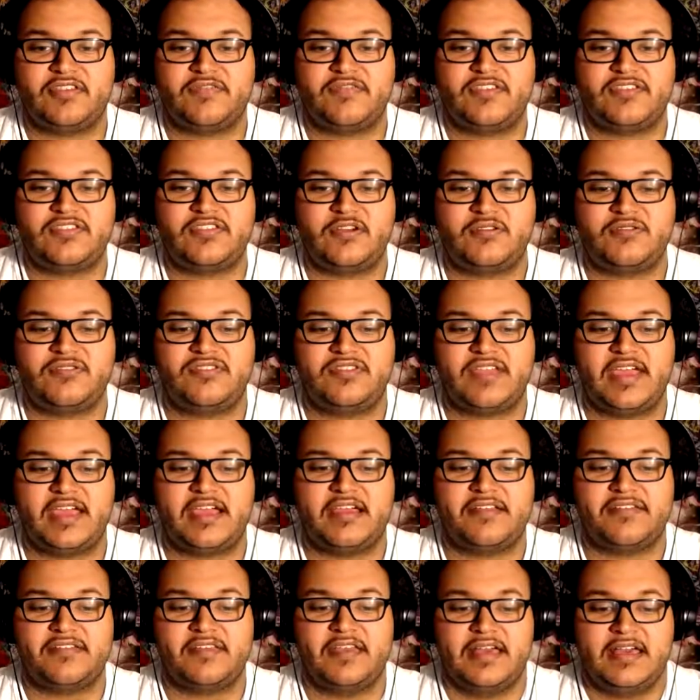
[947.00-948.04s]
stone
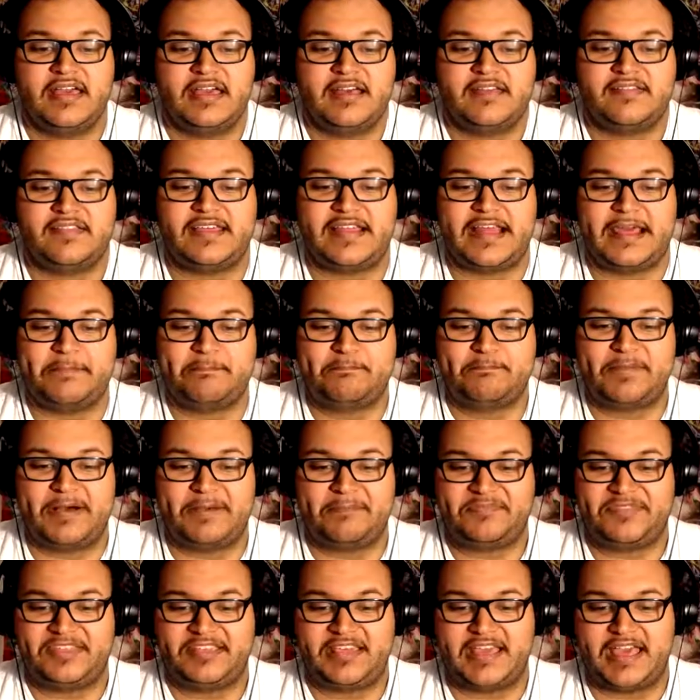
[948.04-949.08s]
stairs. Then I
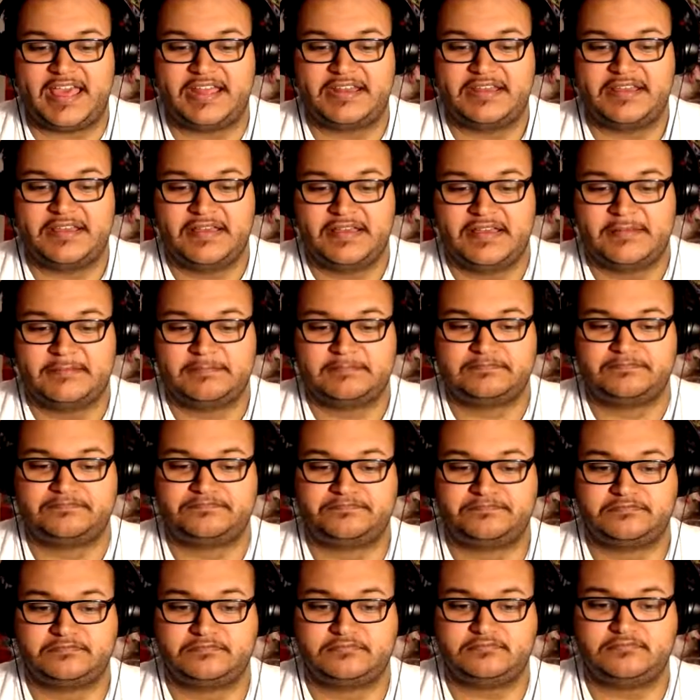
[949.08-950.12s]
bumped again.
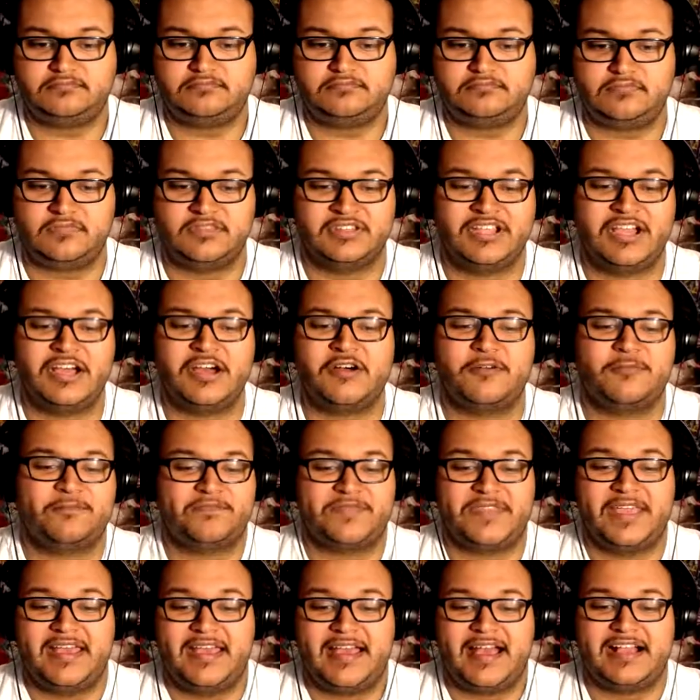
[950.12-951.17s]
Oh,
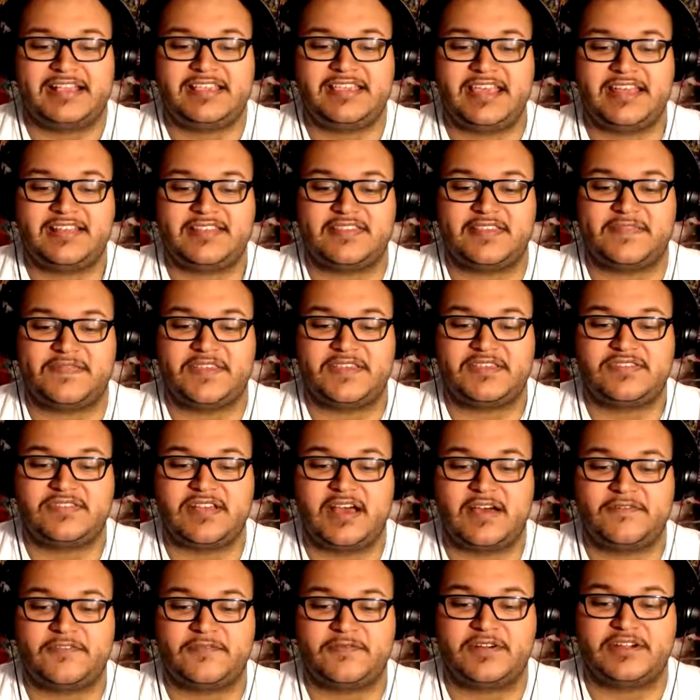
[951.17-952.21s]
against something
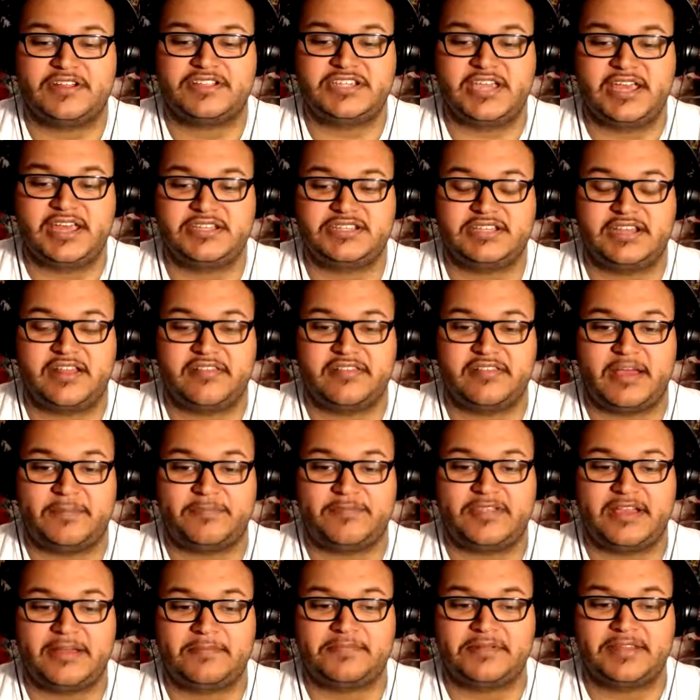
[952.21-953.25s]
soft for a change, and I stopped
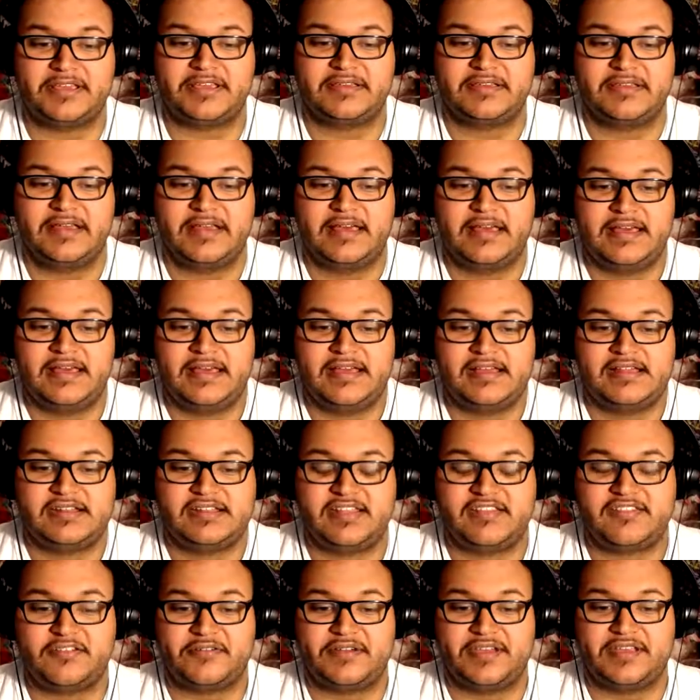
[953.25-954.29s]
tumbling.
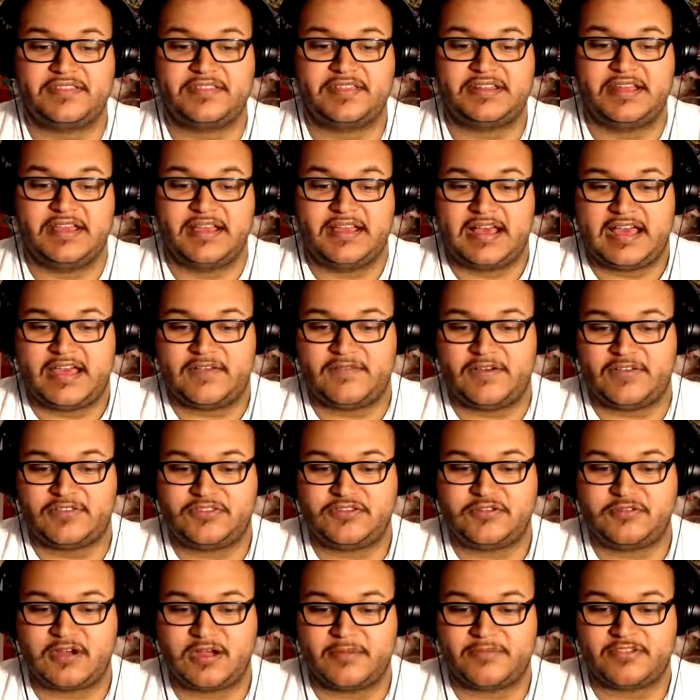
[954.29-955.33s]
Disoriented, I felt
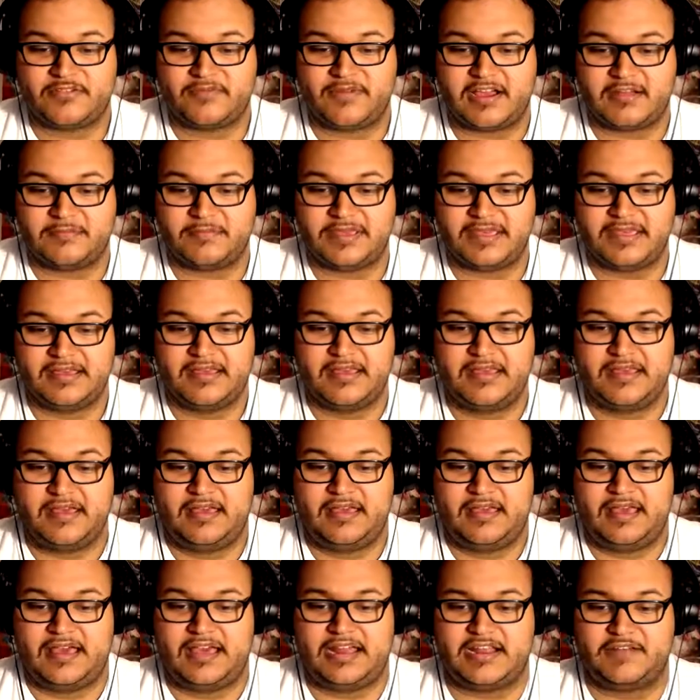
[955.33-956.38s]
two arms around me,
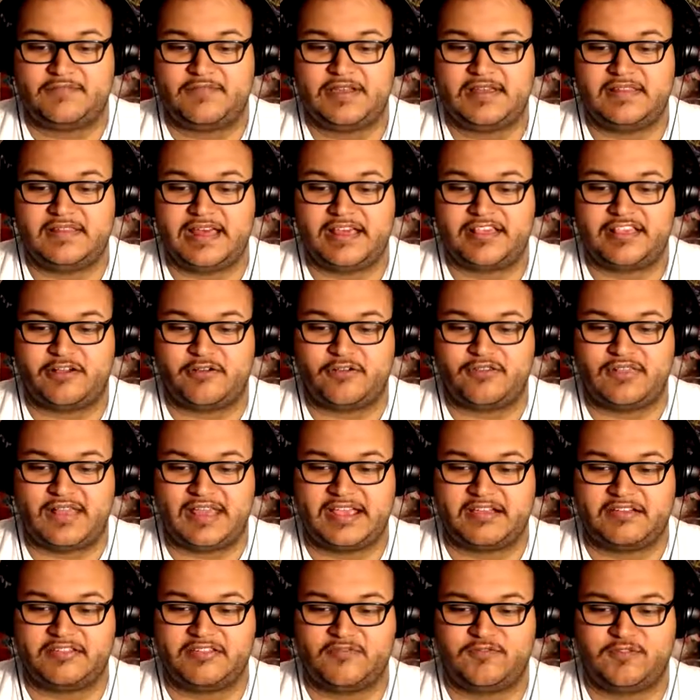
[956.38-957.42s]
and I realized I was
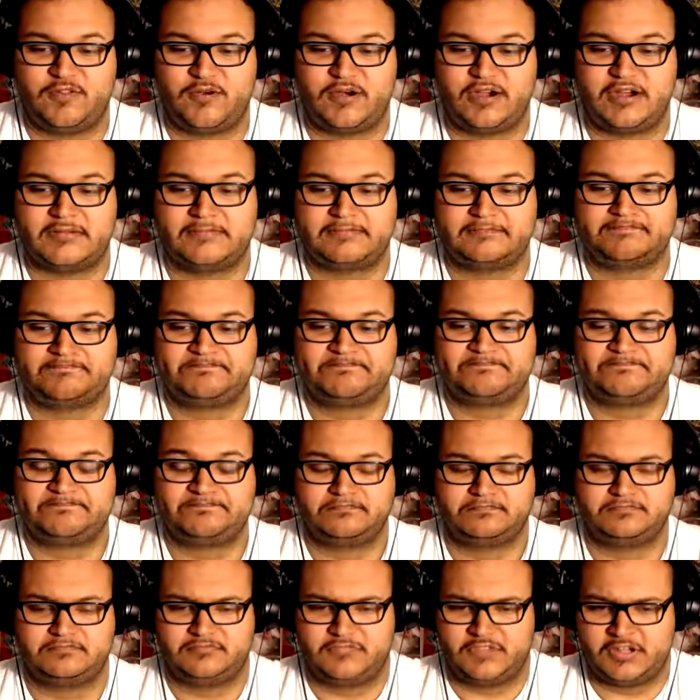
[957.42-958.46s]
lying on the floor.
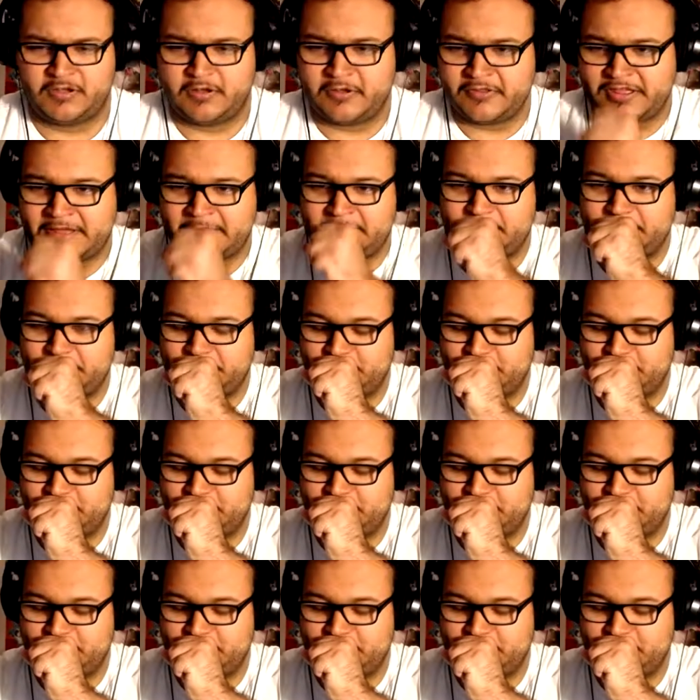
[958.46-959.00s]
Hold up.